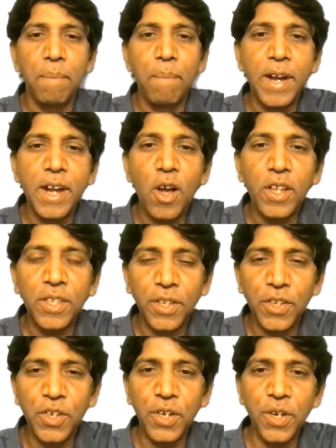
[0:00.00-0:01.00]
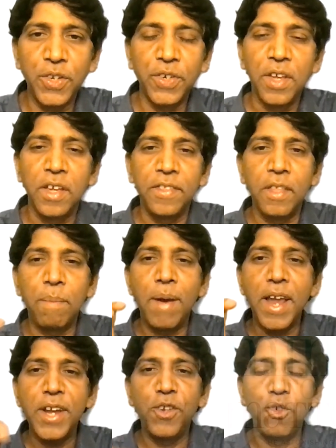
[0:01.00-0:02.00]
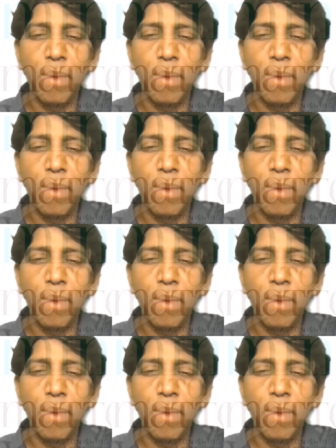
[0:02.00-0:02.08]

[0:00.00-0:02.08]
by Dawson Church, The Mind to